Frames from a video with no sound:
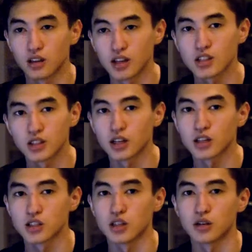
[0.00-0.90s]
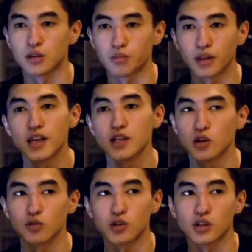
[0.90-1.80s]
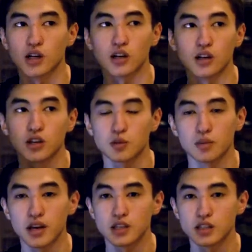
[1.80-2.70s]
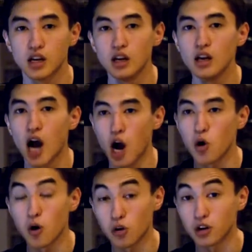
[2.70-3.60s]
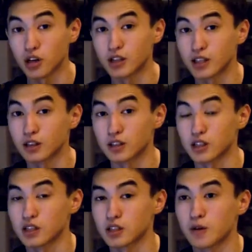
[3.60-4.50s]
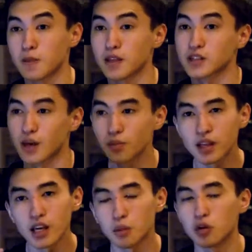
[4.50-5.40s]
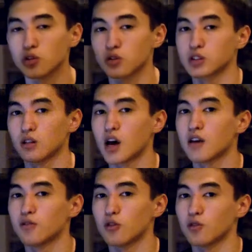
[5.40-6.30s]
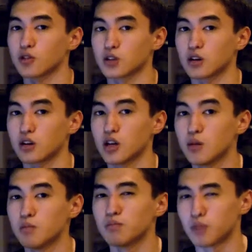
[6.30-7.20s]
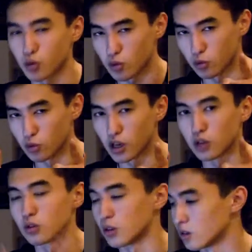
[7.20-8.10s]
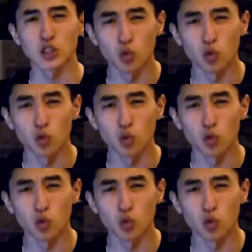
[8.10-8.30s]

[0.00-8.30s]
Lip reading: It doesn't tell us the place of the star in the space. However, it tells us something about the life of a star. But we'll get to that.